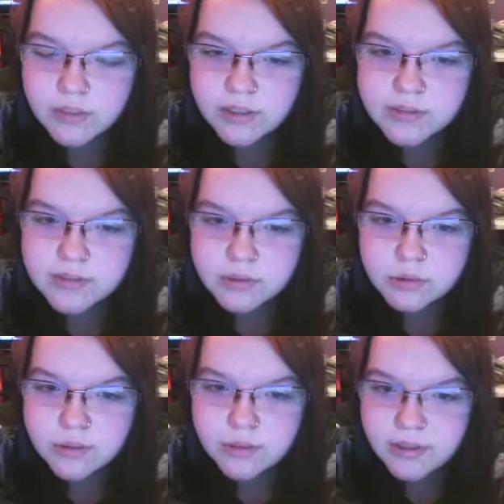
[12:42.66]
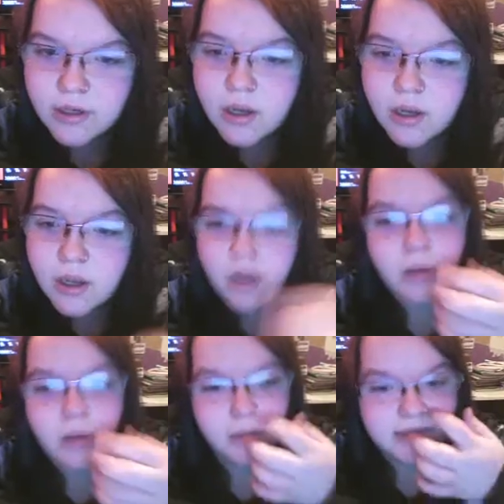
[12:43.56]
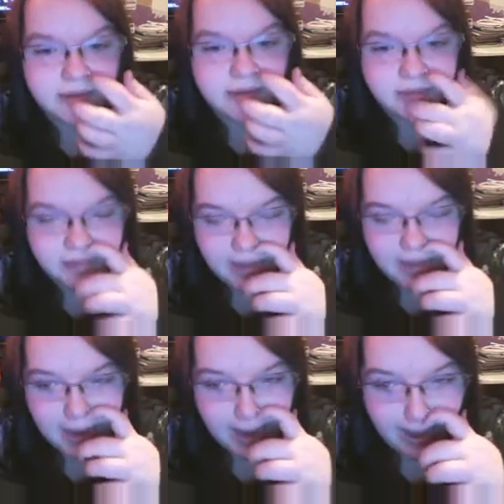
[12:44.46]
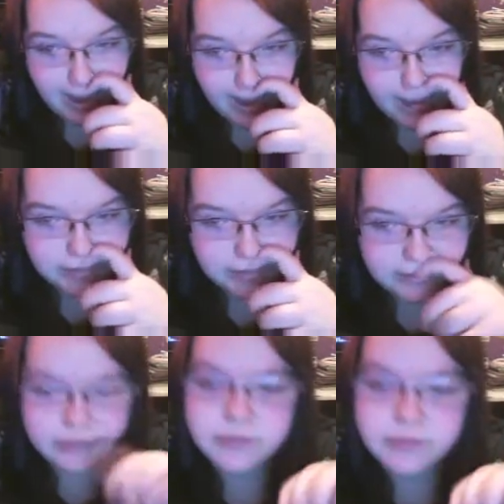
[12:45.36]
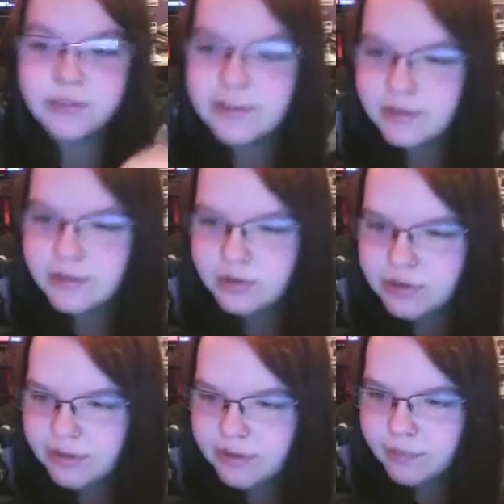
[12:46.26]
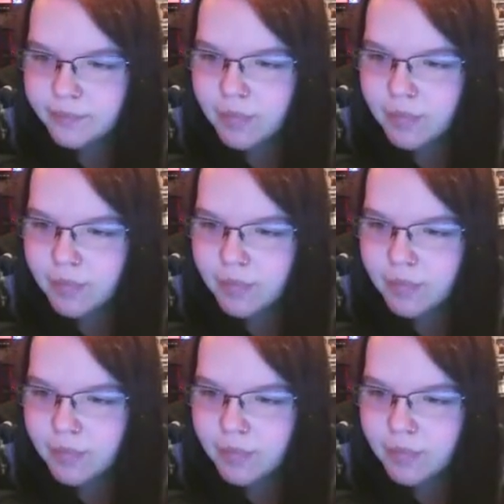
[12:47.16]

because he enjoyed it, basically. So, that's interesting.